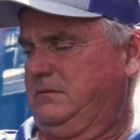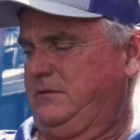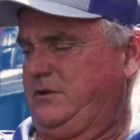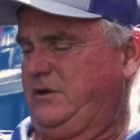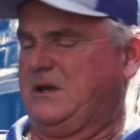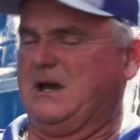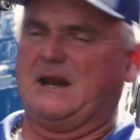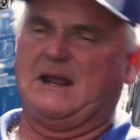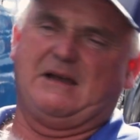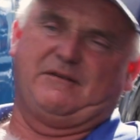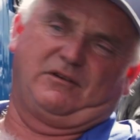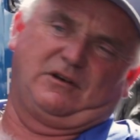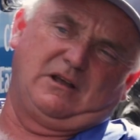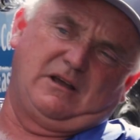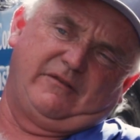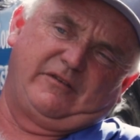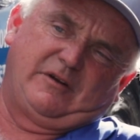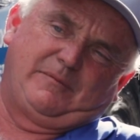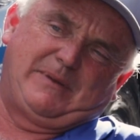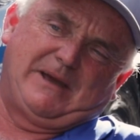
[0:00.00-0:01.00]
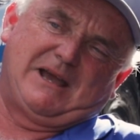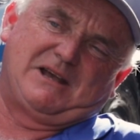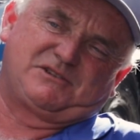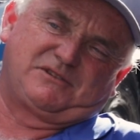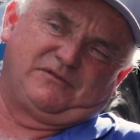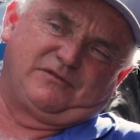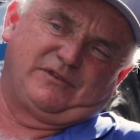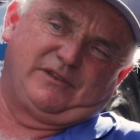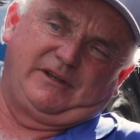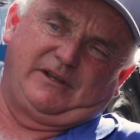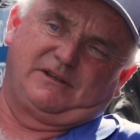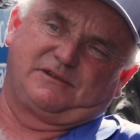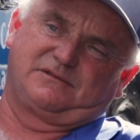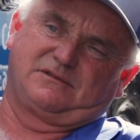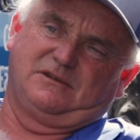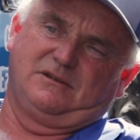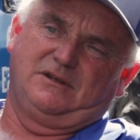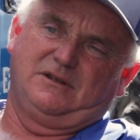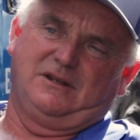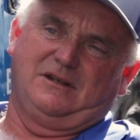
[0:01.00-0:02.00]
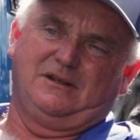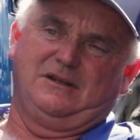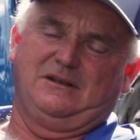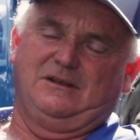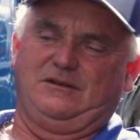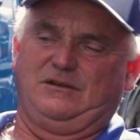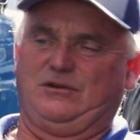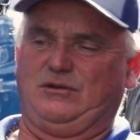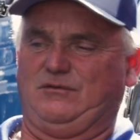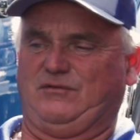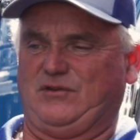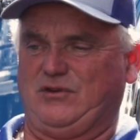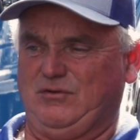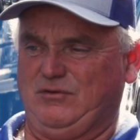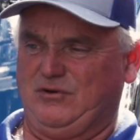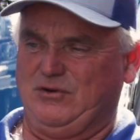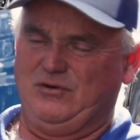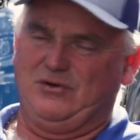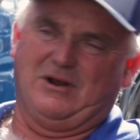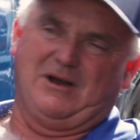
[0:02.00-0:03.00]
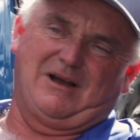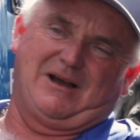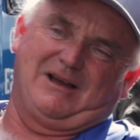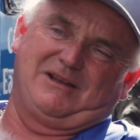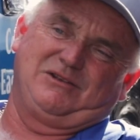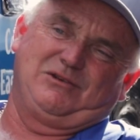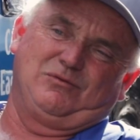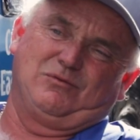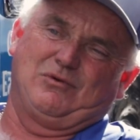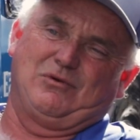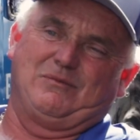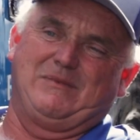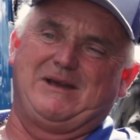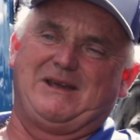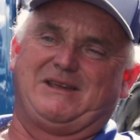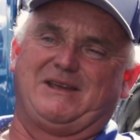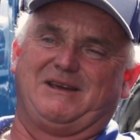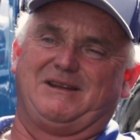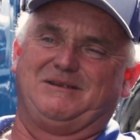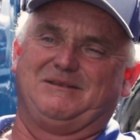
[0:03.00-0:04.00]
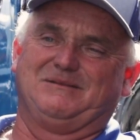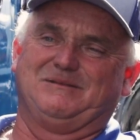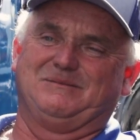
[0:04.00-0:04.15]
You got to have a love and a passion for this. If you do not, you won't make it.